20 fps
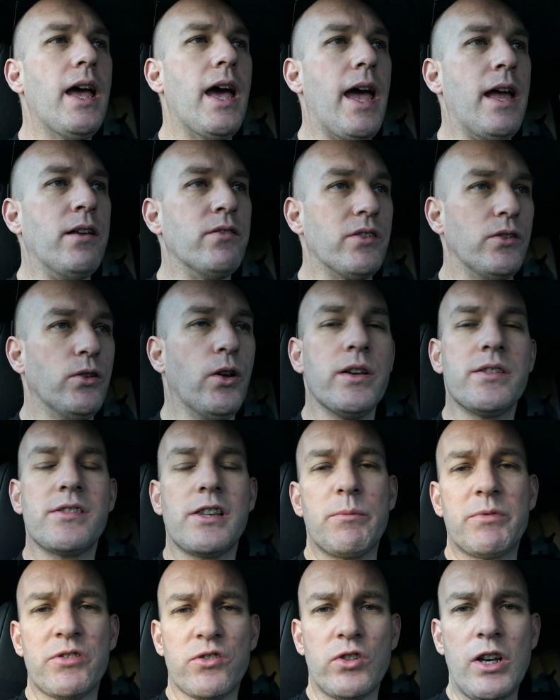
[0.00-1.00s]
and no
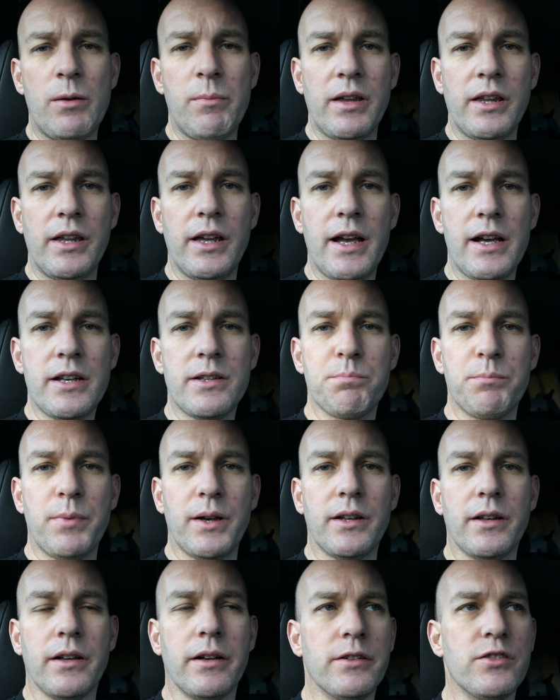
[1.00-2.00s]
slipstreaming yet,
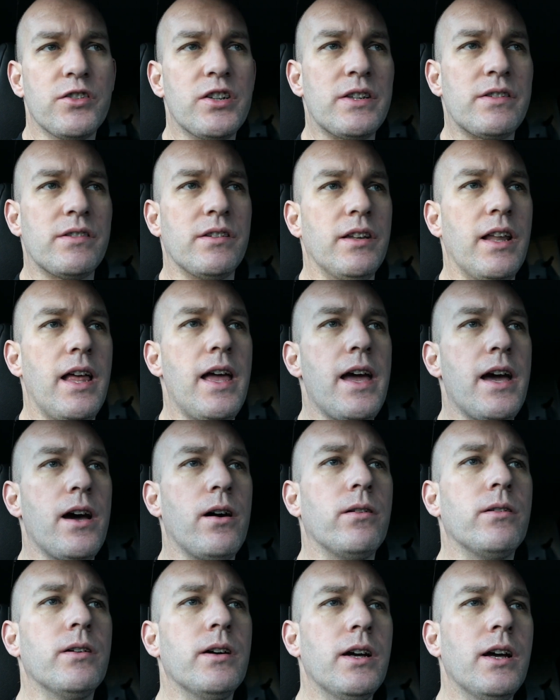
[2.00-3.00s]
but just
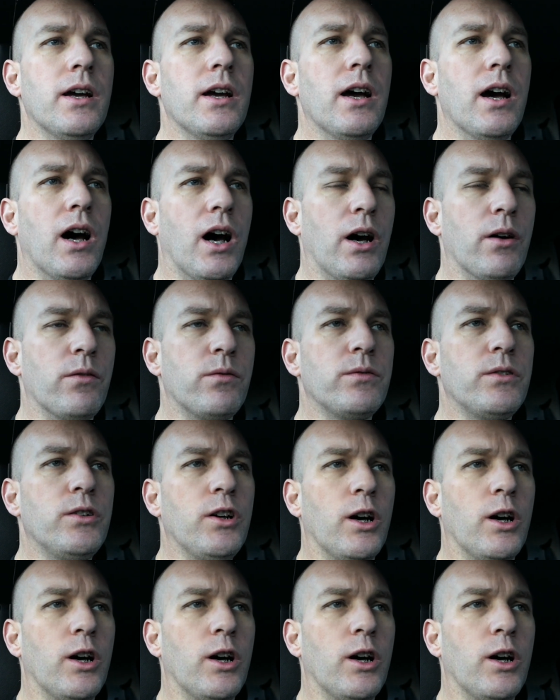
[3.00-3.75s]
now I've